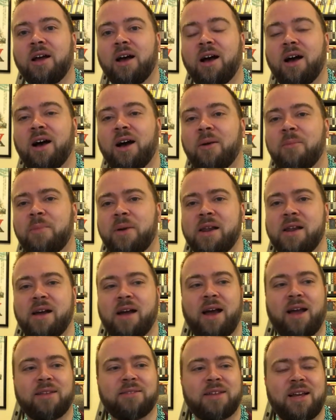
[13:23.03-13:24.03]
But
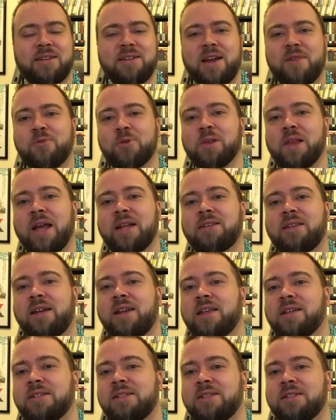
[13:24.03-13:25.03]
I never liked
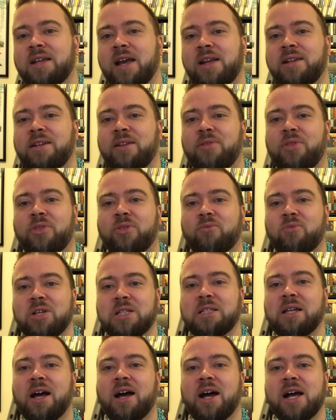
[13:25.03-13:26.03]
that he had signed it
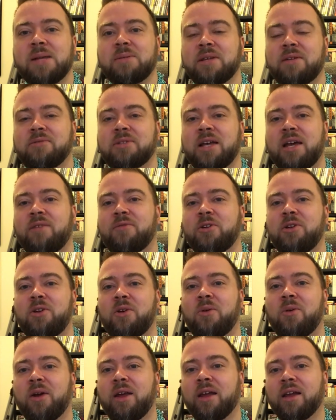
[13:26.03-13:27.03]
three times. That was kind of
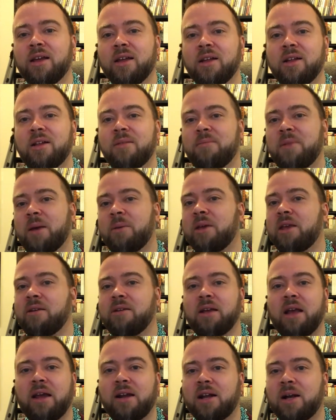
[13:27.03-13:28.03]
annoying. Maybe
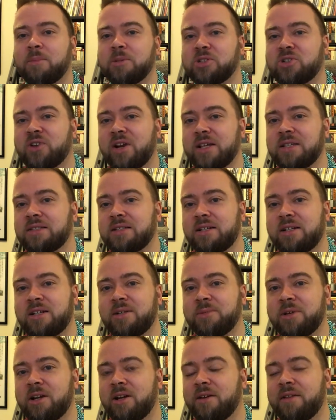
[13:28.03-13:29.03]
he had a couple drinks in
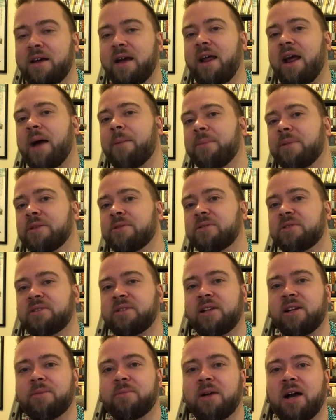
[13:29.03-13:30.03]
him. You know, that happens,
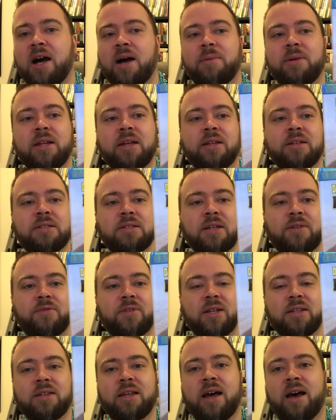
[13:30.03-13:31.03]
stand-up comedy and stuff
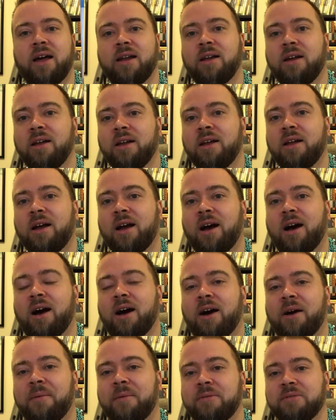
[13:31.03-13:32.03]
like that.
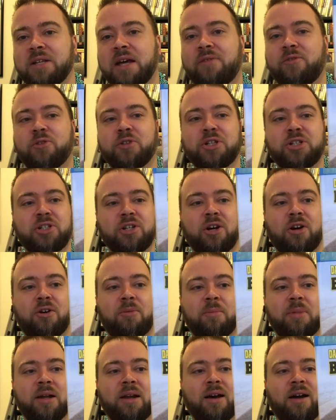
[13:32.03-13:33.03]
It was after the
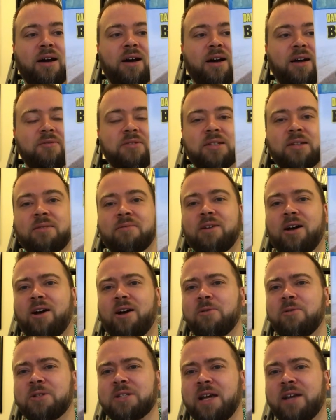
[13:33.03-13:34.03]
show. But I was
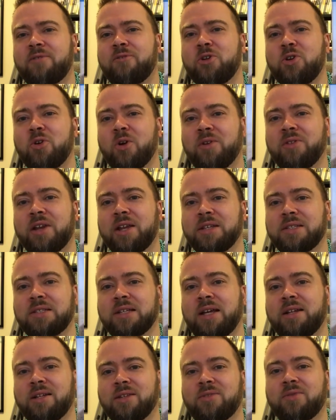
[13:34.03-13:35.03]
kind of annoyed that he had
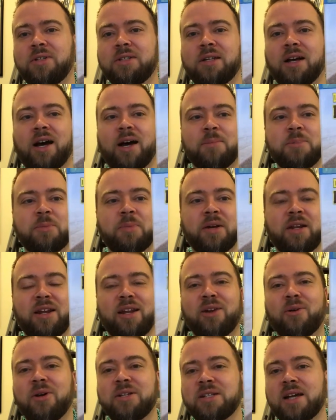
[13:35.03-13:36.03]
signed it three times. But
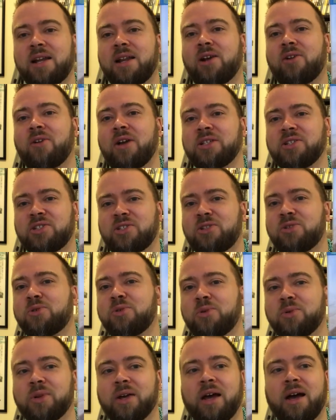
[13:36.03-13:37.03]
anyways, I digress. It's still
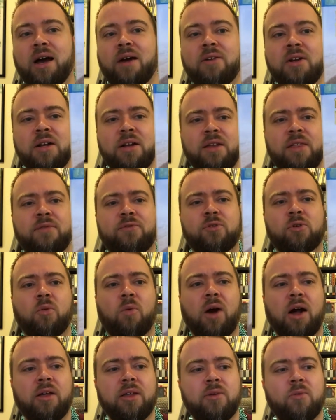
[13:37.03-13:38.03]
cool to have. And then for a
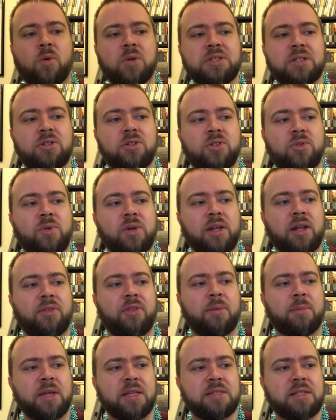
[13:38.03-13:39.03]
while, he wasn't doing
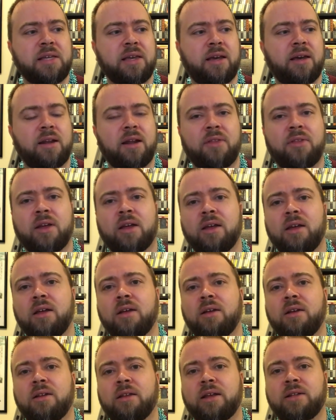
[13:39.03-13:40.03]
anything because he had, I think,
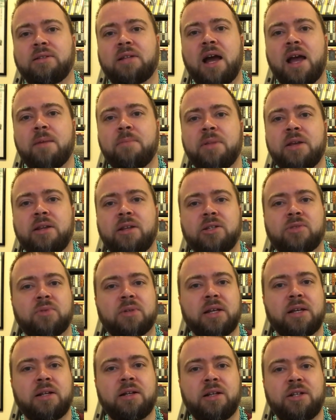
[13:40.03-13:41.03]
like
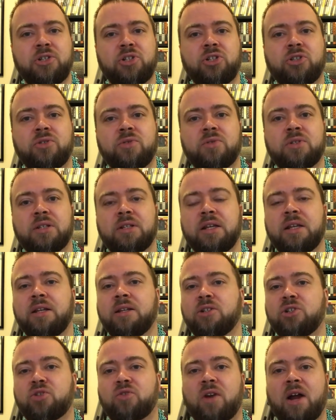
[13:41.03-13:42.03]
diabetes-related issues, and he
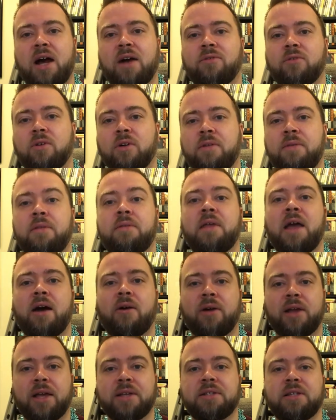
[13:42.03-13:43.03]
didn't travel. And
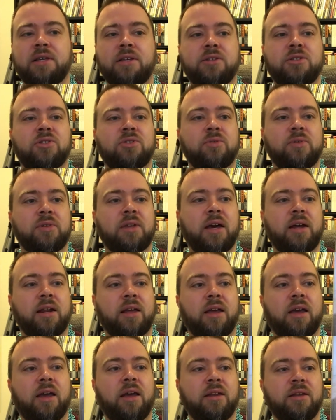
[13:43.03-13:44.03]
now I guess he is doing that
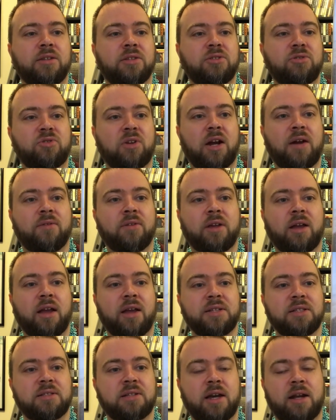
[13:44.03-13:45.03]
again. He's traveling. I
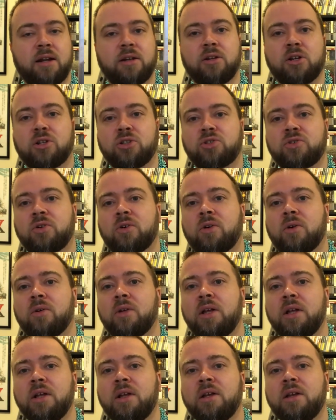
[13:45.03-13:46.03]
guess he's got it under
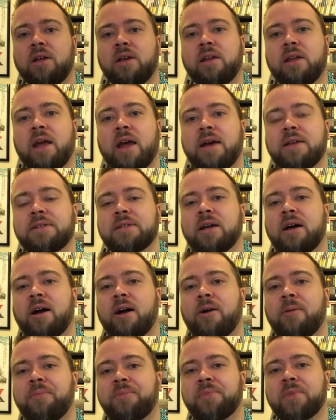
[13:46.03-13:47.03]
control. And he has
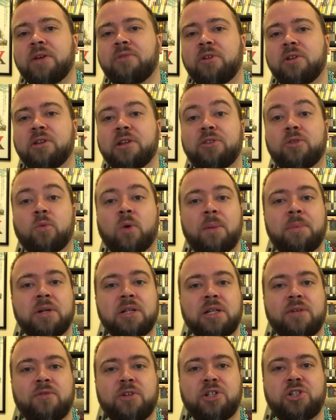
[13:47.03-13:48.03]
the Lethal
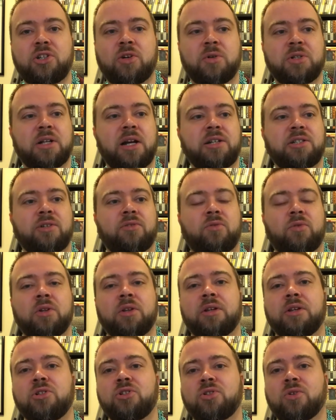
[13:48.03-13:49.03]
Weapon TV show, which I actually
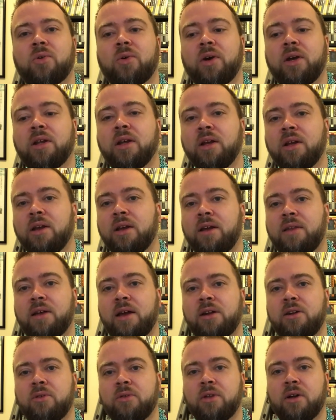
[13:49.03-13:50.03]
really enjoyed. And
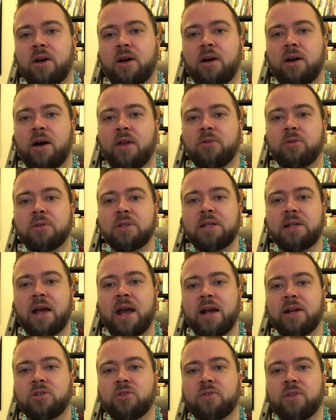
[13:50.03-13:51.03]
I know the other lead
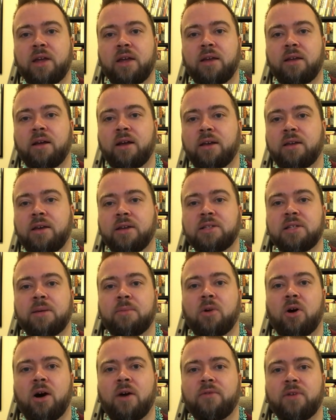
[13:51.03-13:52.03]
actor, they kicked
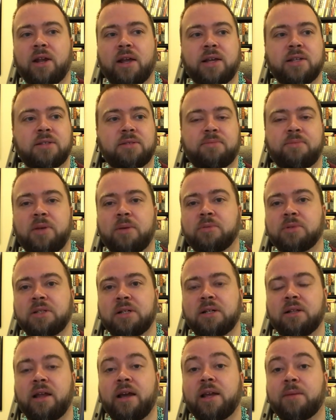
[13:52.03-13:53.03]
him off, and I guess people
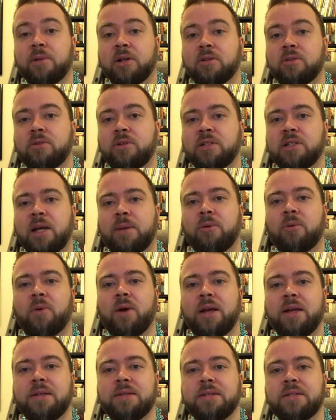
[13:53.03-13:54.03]
didn't like him, including Damon
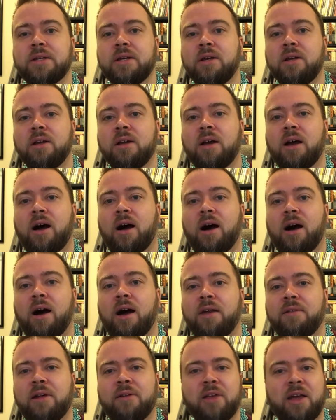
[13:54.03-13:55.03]
Wayans.
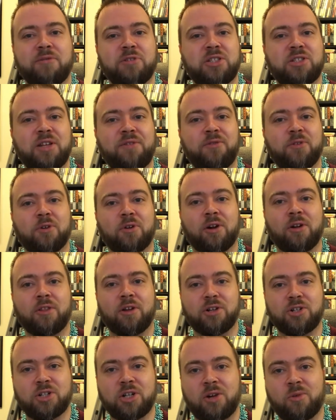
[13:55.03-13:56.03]
And now they have Stifler on
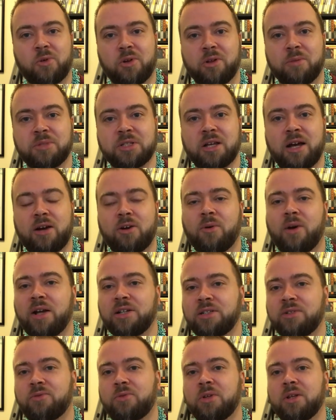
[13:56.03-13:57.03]
there, Sean William Scott, who I
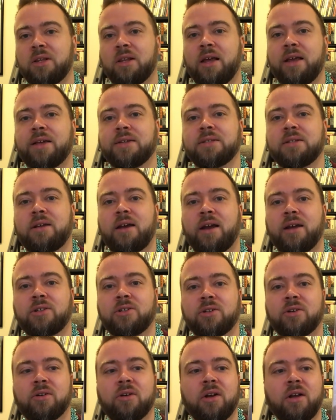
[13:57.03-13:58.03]
actually really like as an
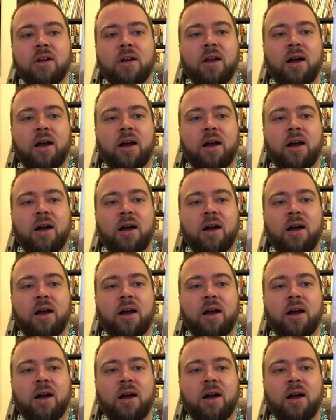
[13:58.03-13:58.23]
actor.